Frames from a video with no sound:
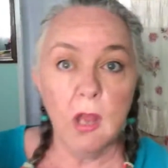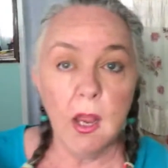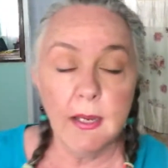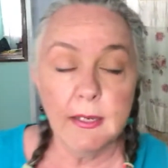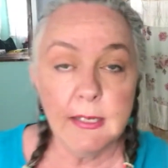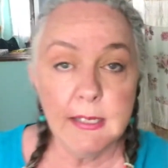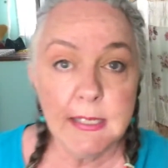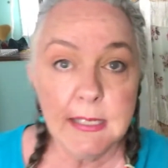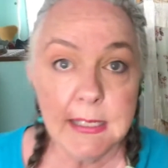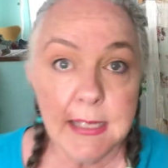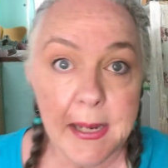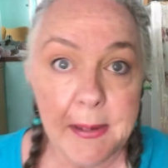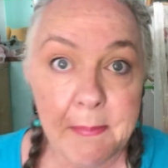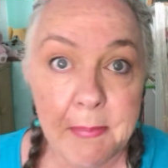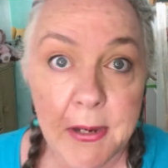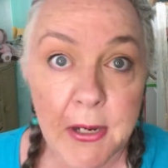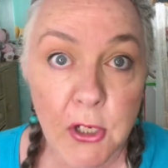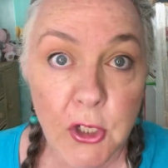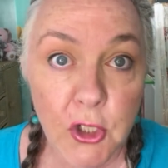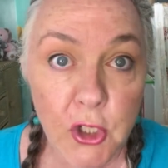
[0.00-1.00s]
like to sleep
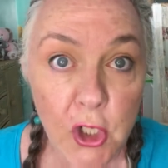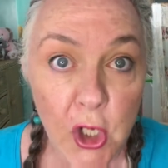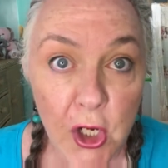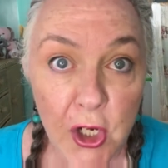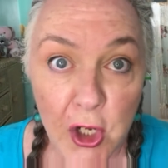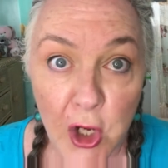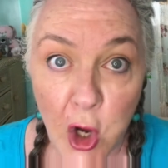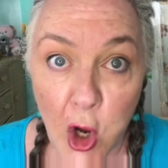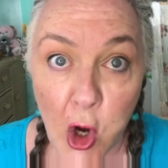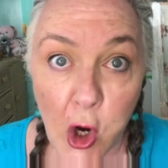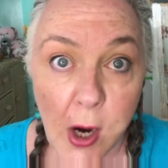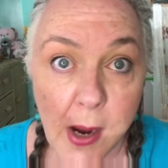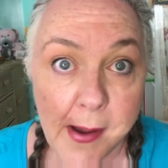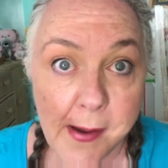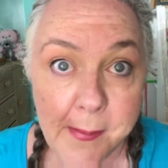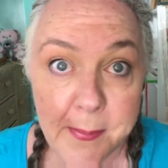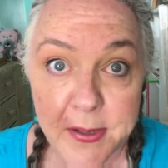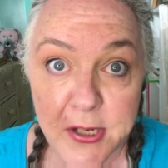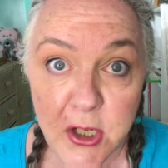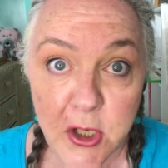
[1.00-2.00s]
in a dirty old
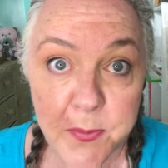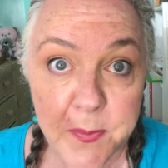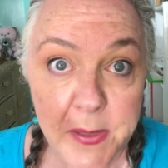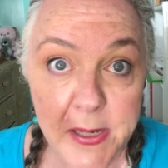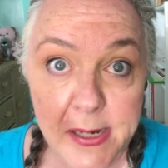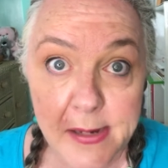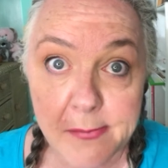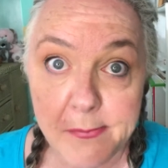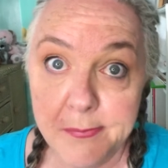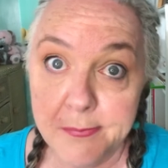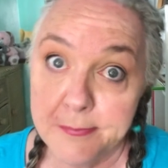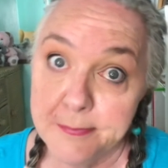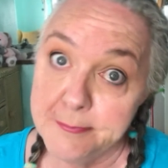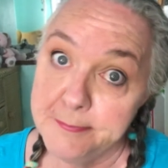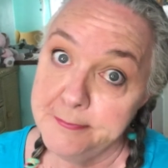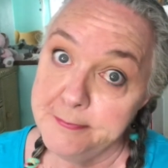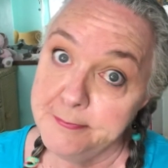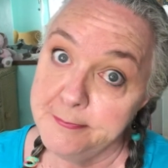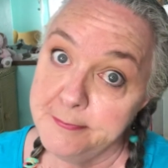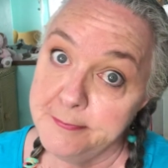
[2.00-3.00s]
garbage bin?
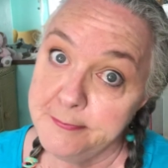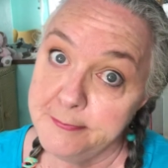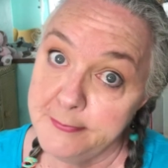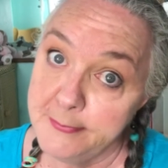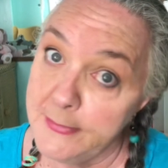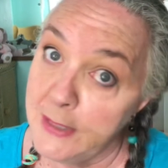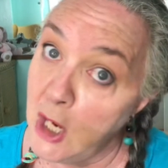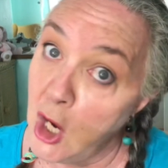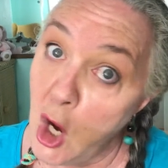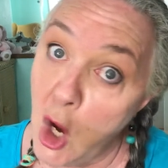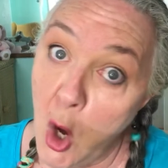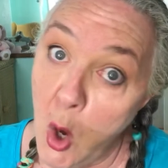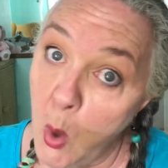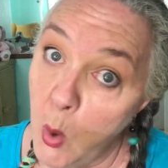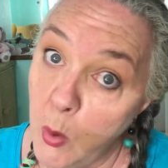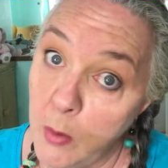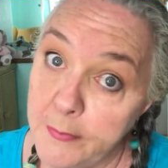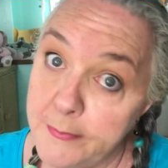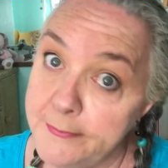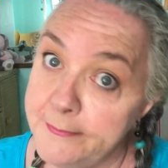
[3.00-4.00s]
No?
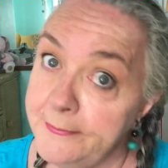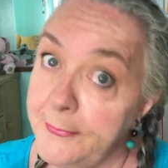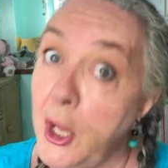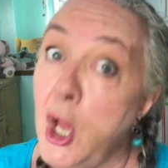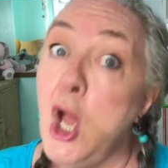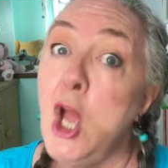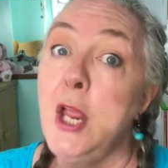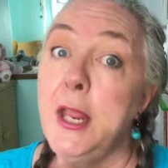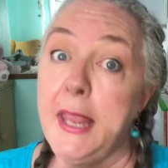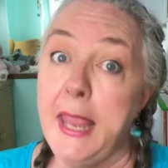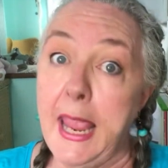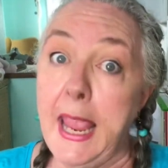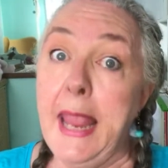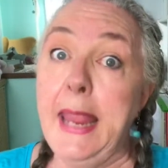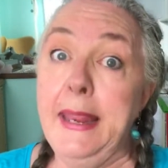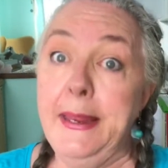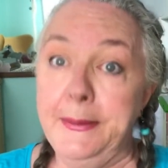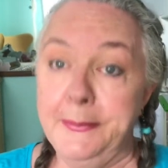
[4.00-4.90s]
Okay.